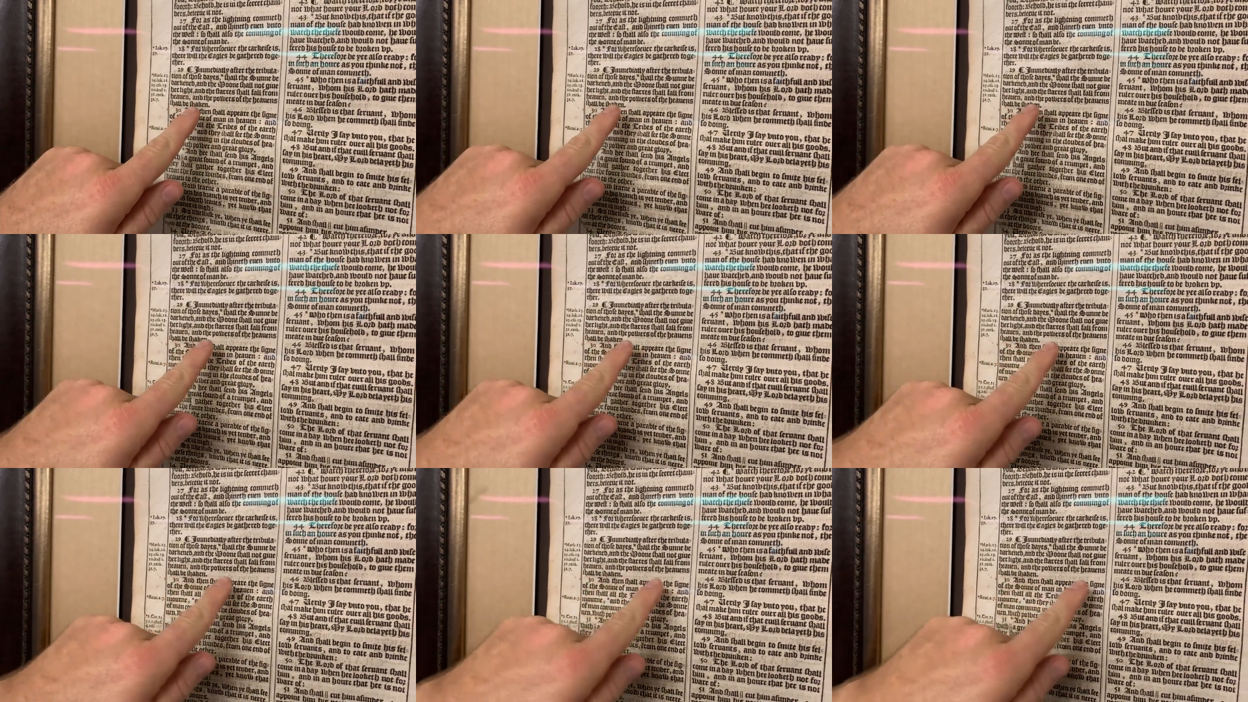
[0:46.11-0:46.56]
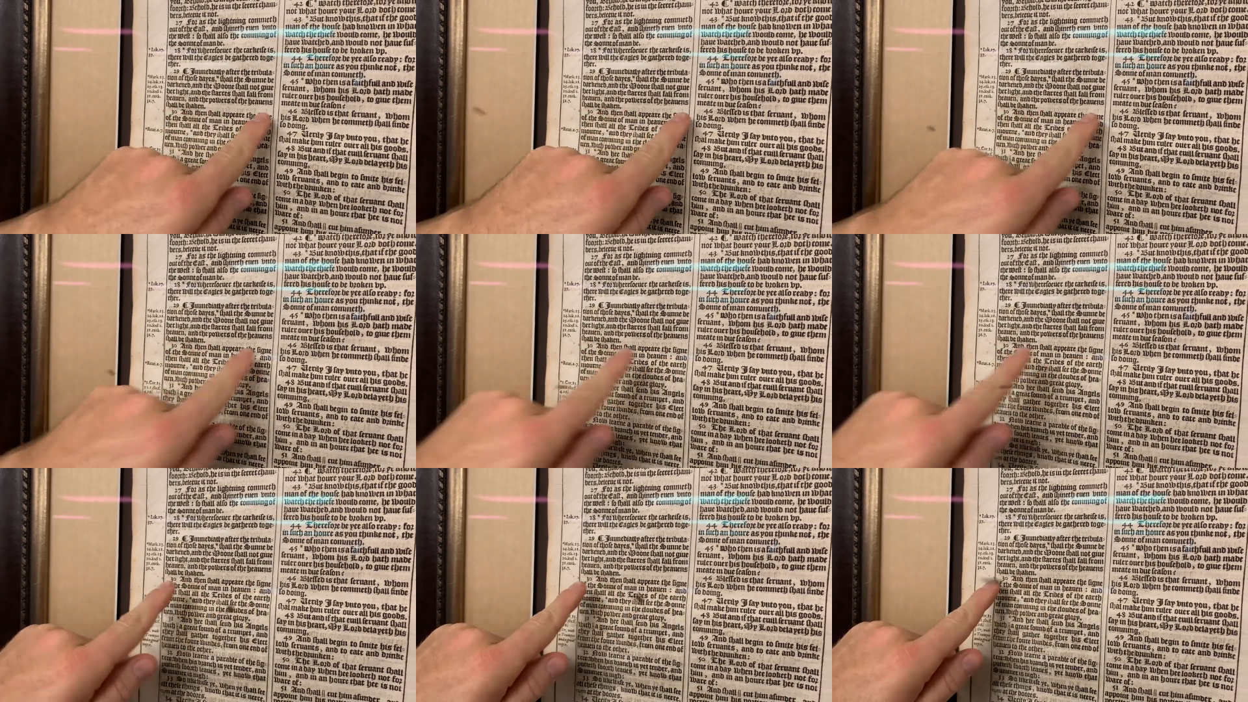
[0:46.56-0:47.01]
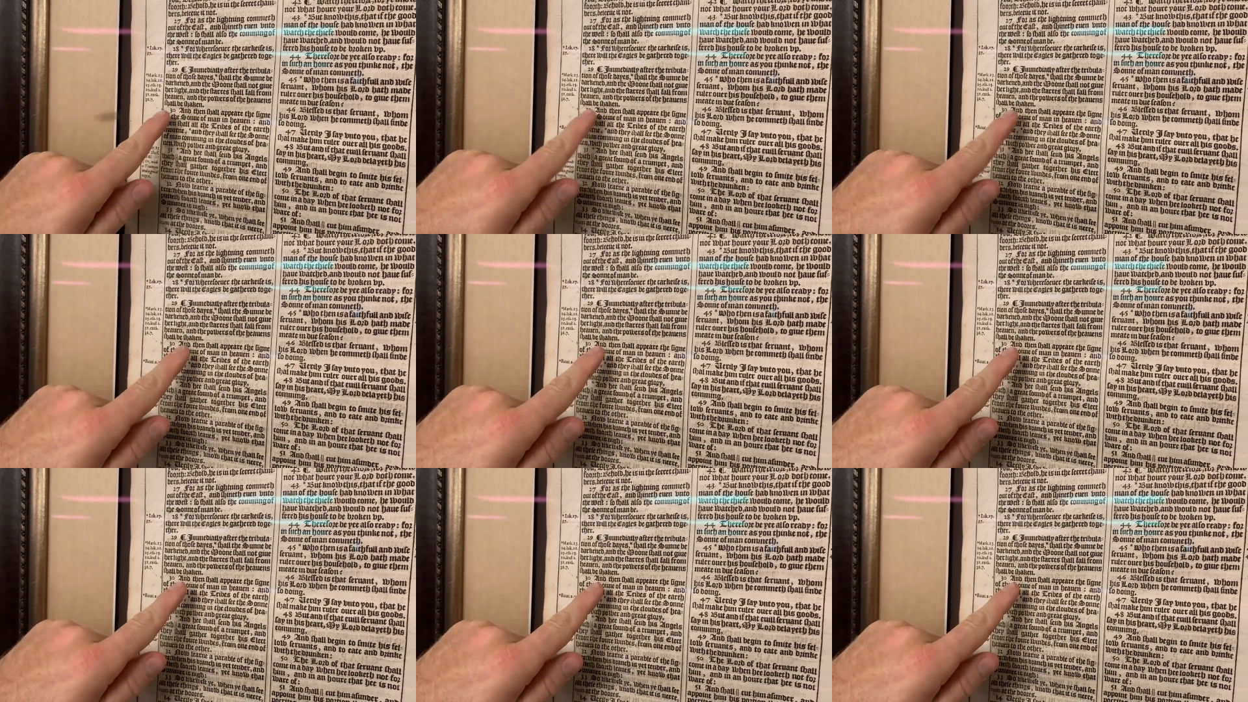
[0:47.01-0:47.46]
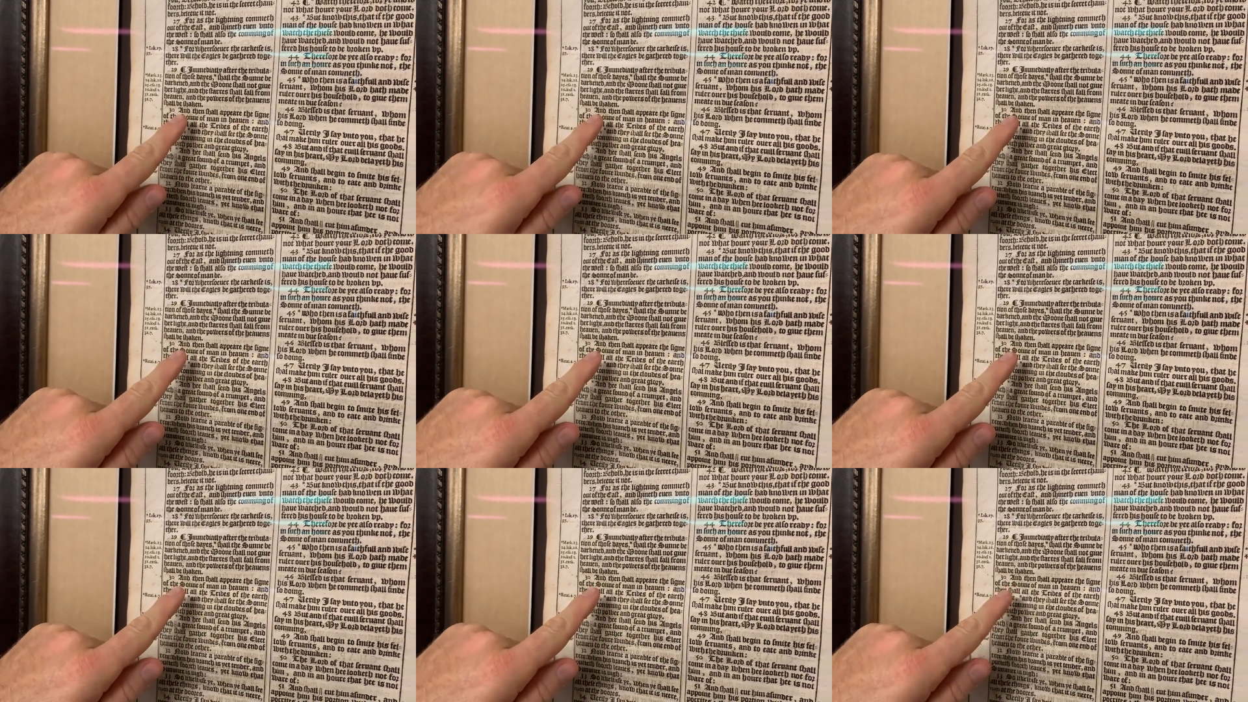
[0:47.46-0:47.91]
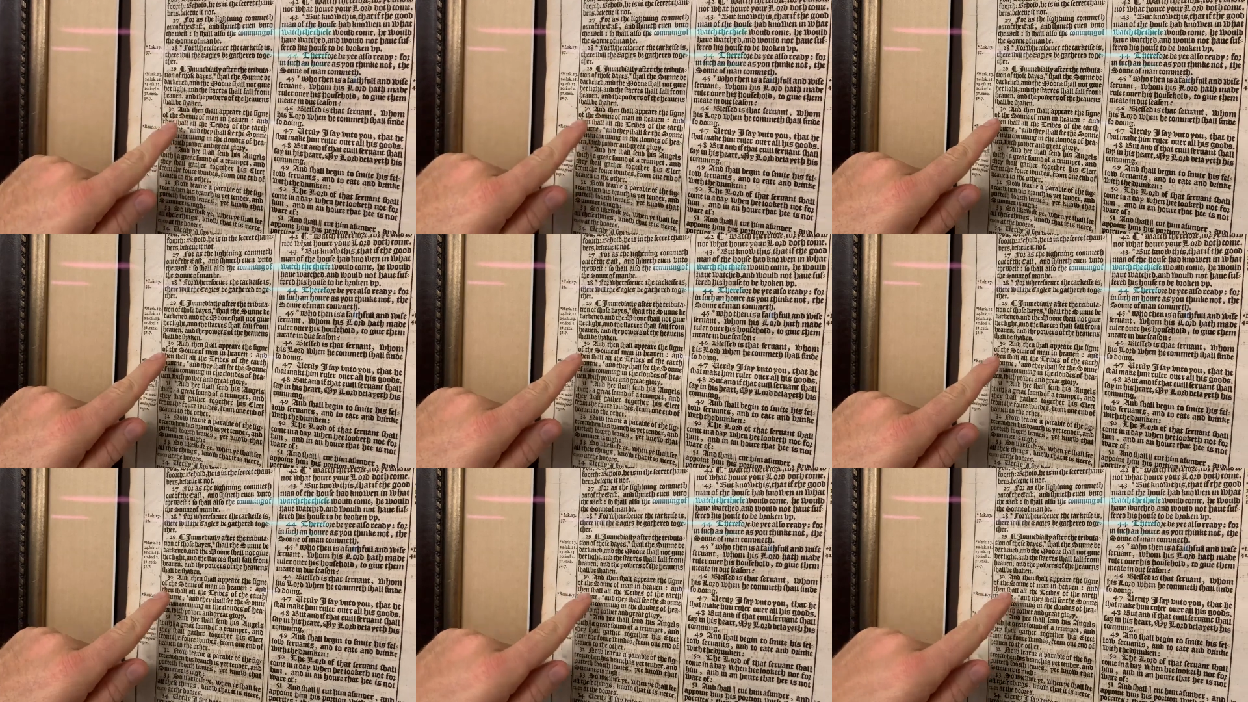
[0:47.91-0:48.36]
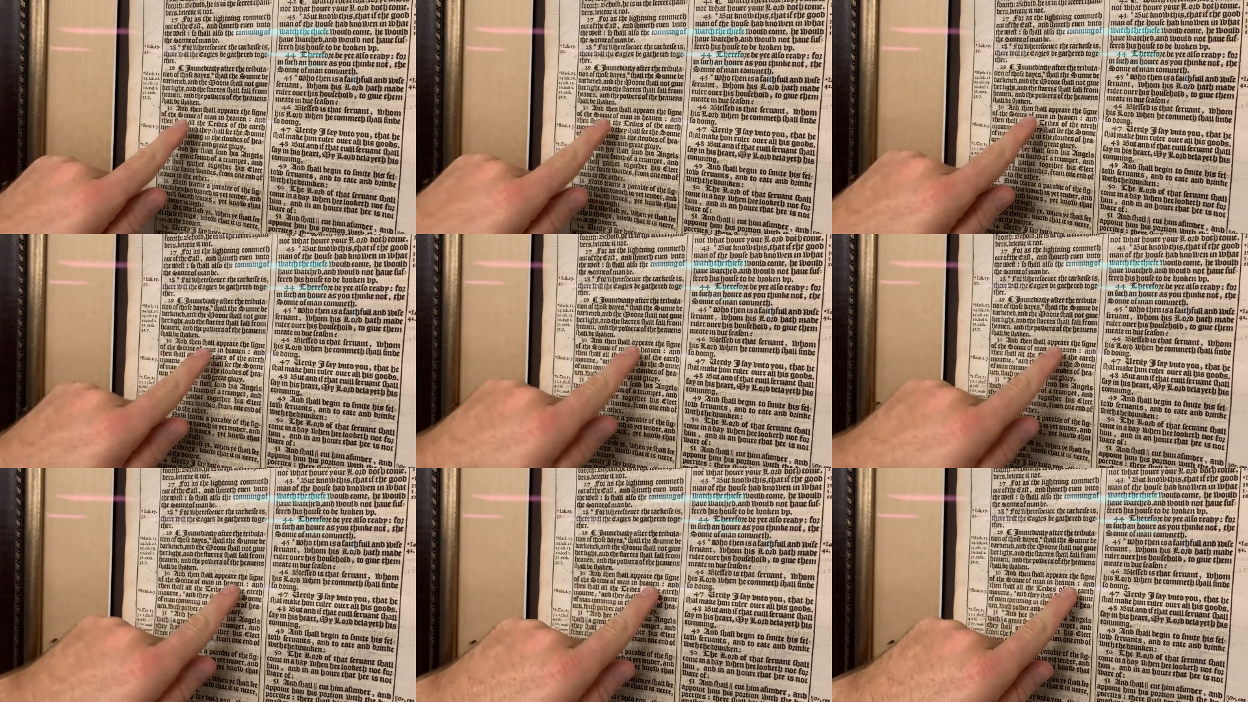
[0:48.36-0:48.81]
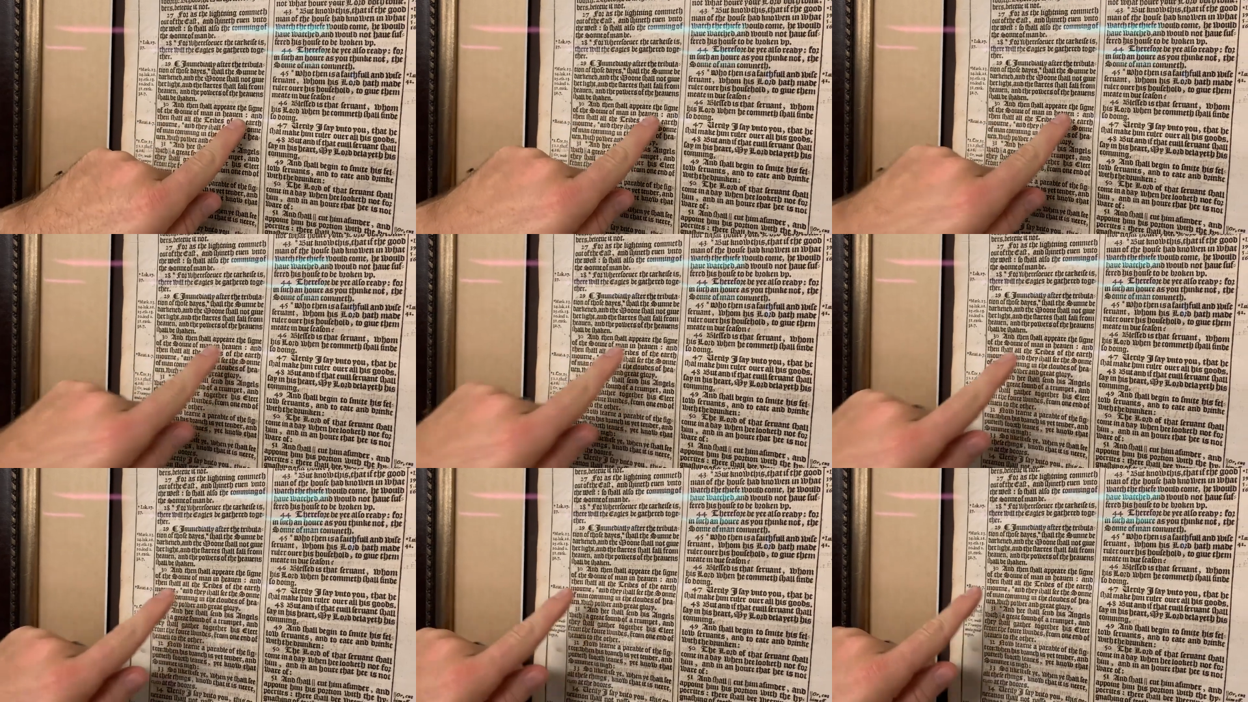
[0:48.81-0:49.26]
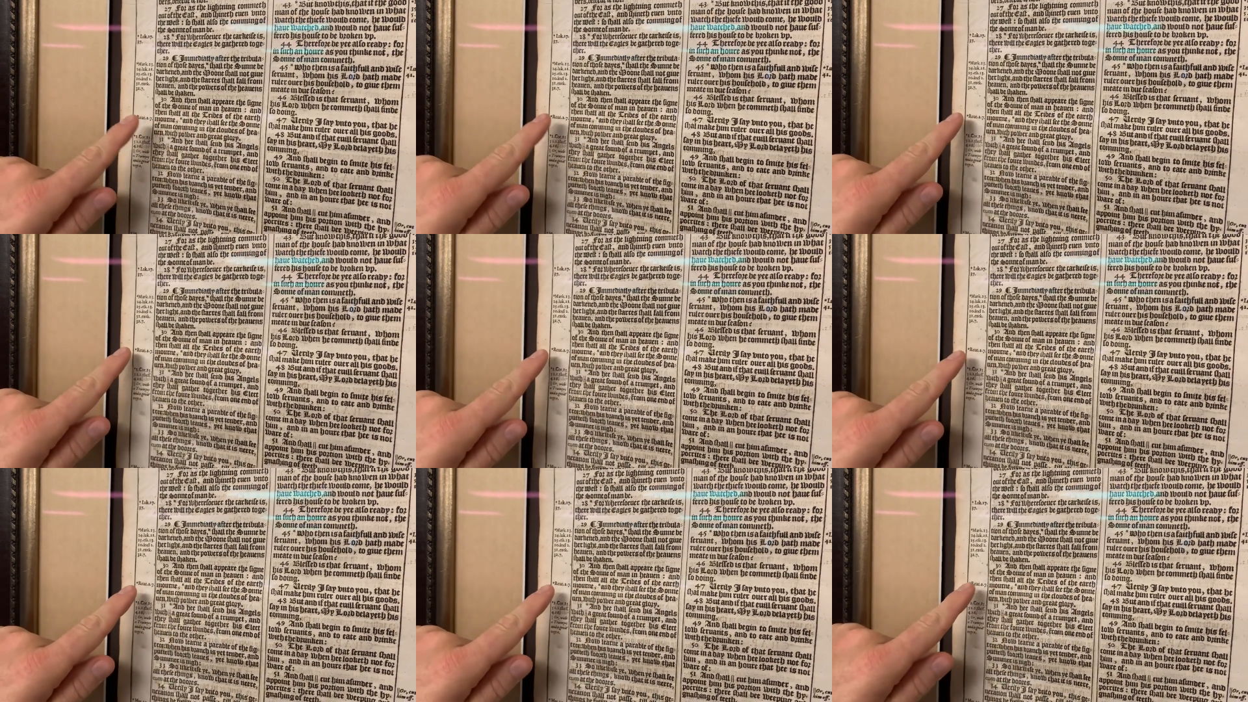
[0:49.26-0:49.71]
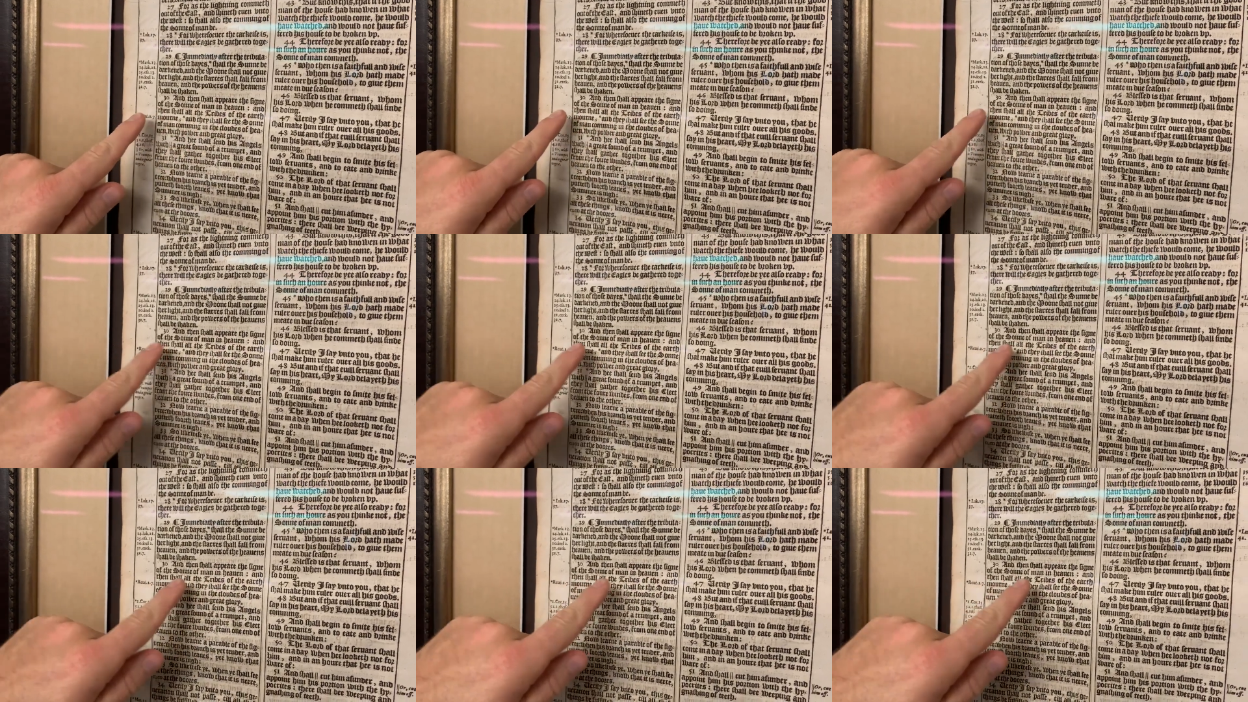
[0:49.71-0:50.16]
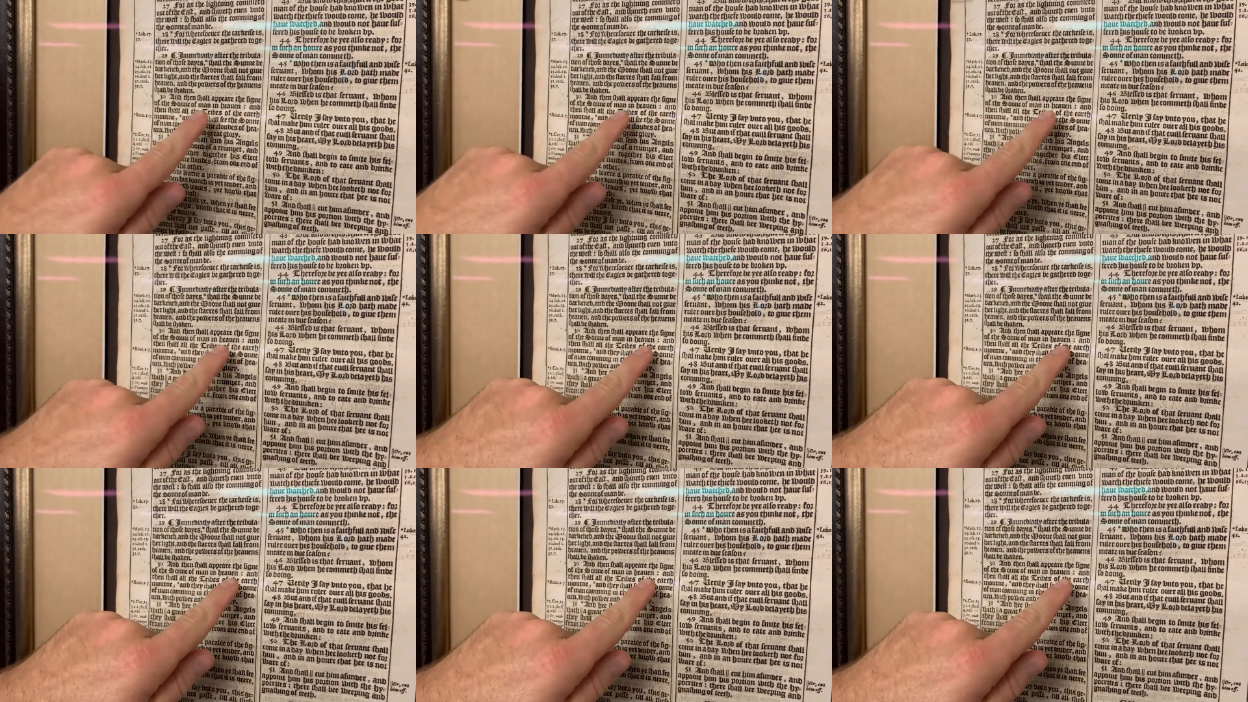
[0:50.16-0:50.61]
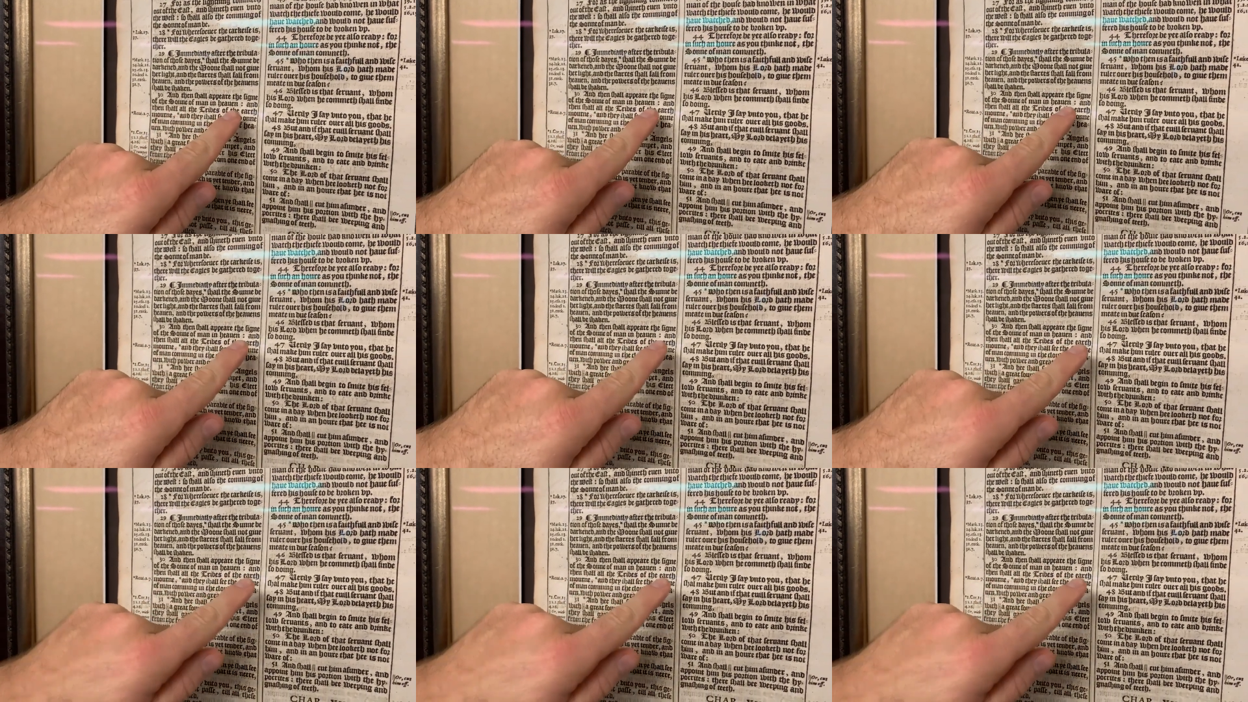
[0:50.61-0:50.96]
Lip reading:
Nobody's mouth can be seen.